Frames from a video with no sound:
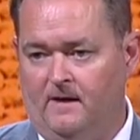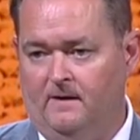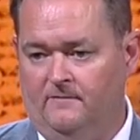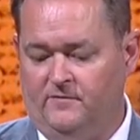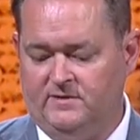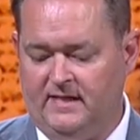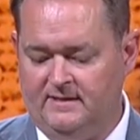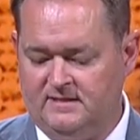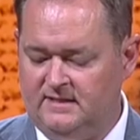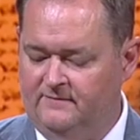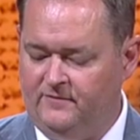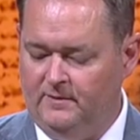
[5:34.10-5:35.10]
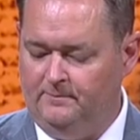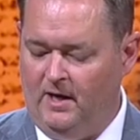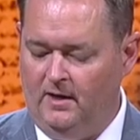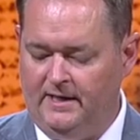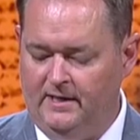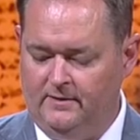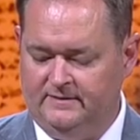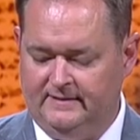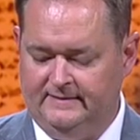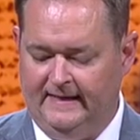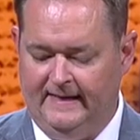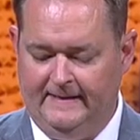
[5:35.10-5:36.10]
for Tennessee football here
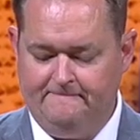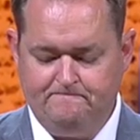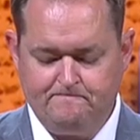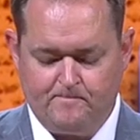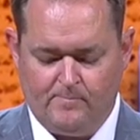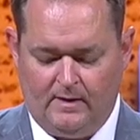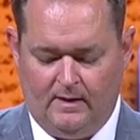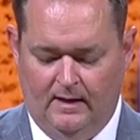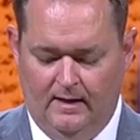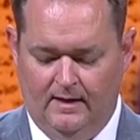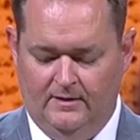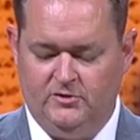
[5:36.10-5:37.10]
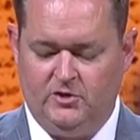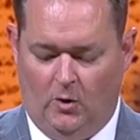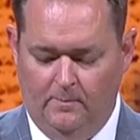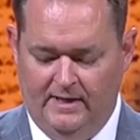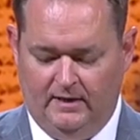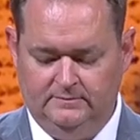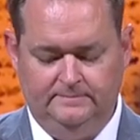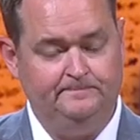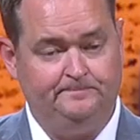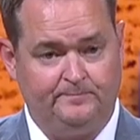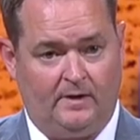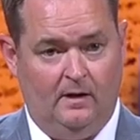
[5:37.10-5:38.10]
today. Joe Milton,
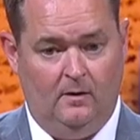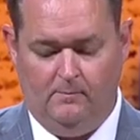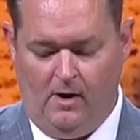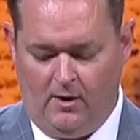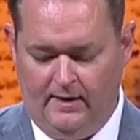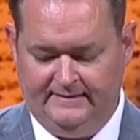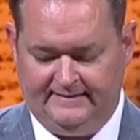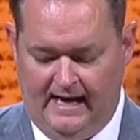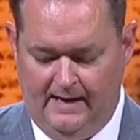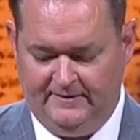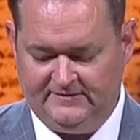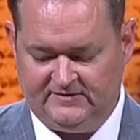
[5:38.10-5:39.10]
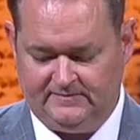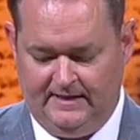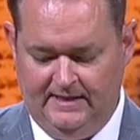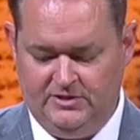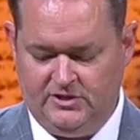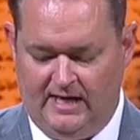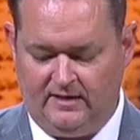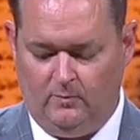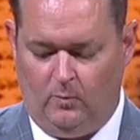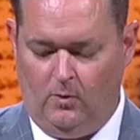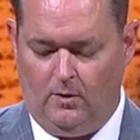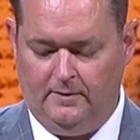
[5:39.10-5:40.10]
Omari Thomas, and Jacob
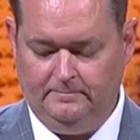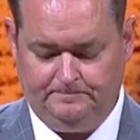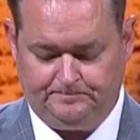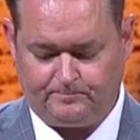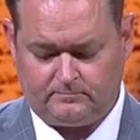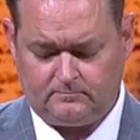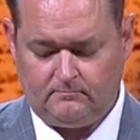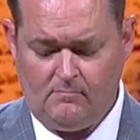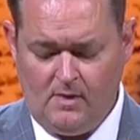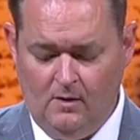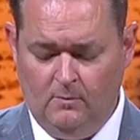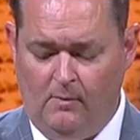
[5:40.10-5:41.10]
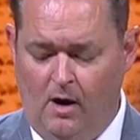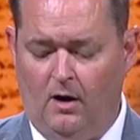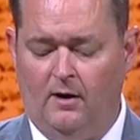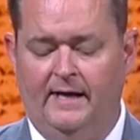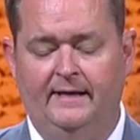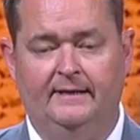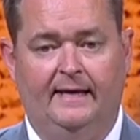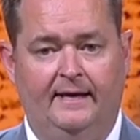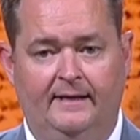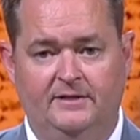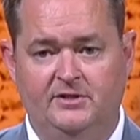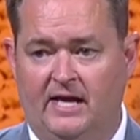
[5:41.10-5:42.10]
Warren. Omari
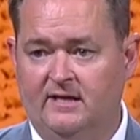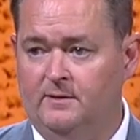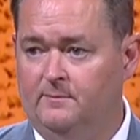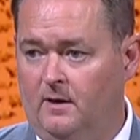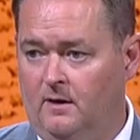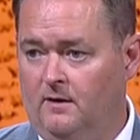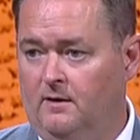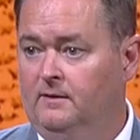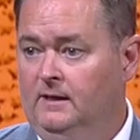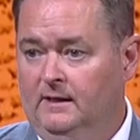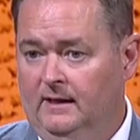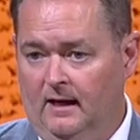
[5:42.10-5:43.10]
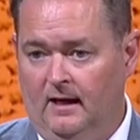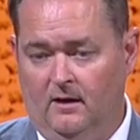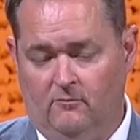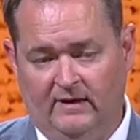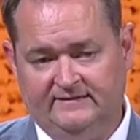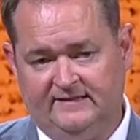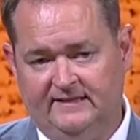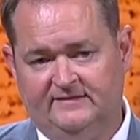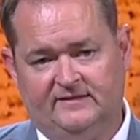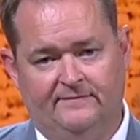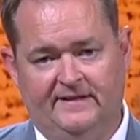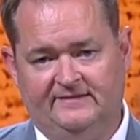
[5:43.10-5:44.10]
and Jacob are residents
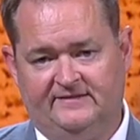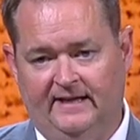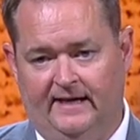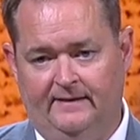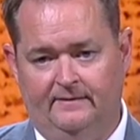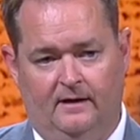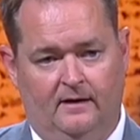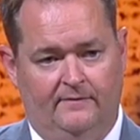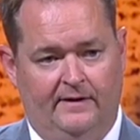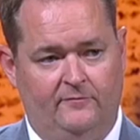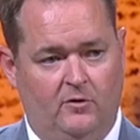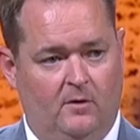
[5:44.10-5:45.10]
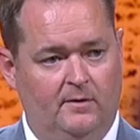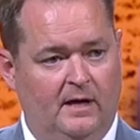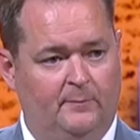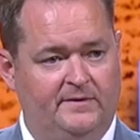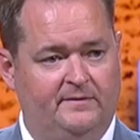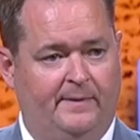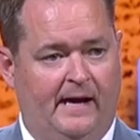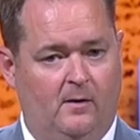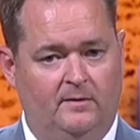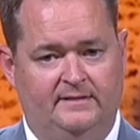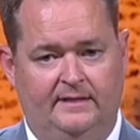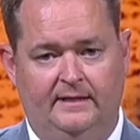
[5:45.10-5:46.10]
of this state. They've grown up with the
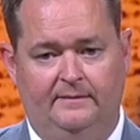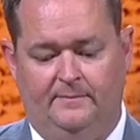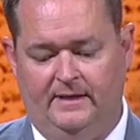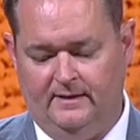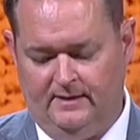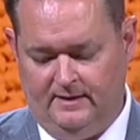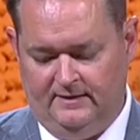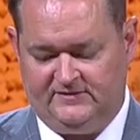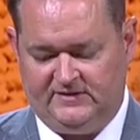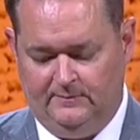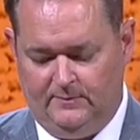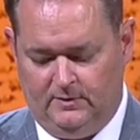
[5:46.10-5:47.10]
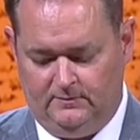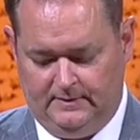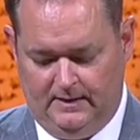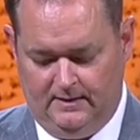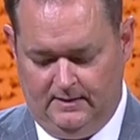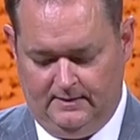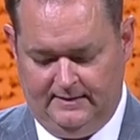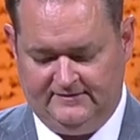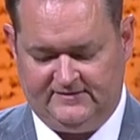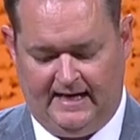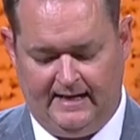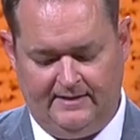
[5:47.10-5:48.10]
Power T being a symbol
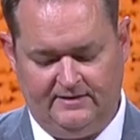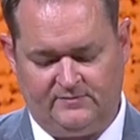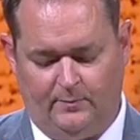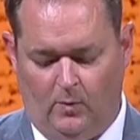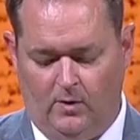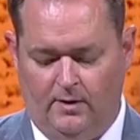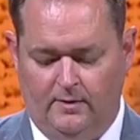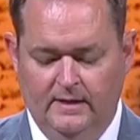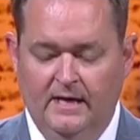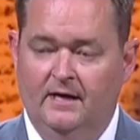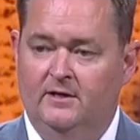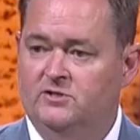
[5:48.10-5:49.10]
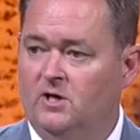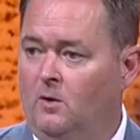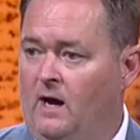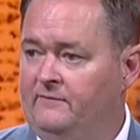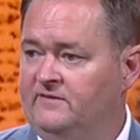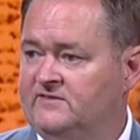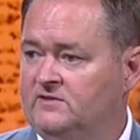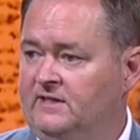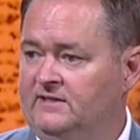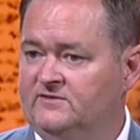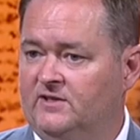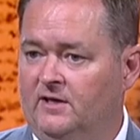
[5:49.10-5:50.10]
inside of this border. Joe obviously
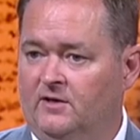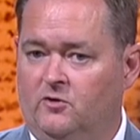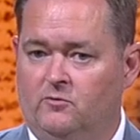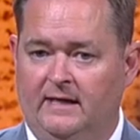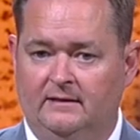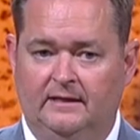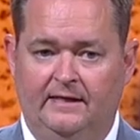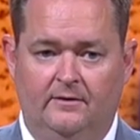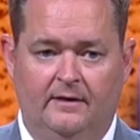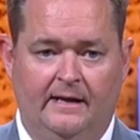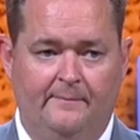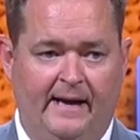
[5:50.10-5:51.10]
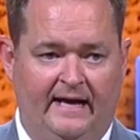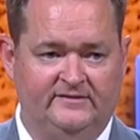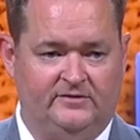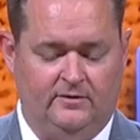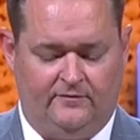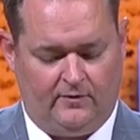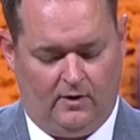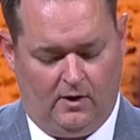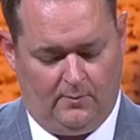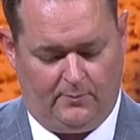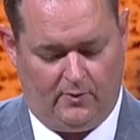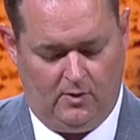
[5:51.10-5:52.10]
is a great leader and ambassador for
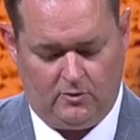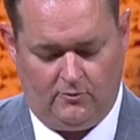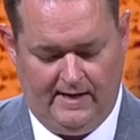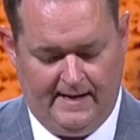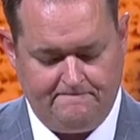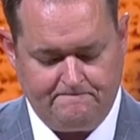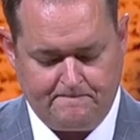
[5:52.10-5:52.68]
our program.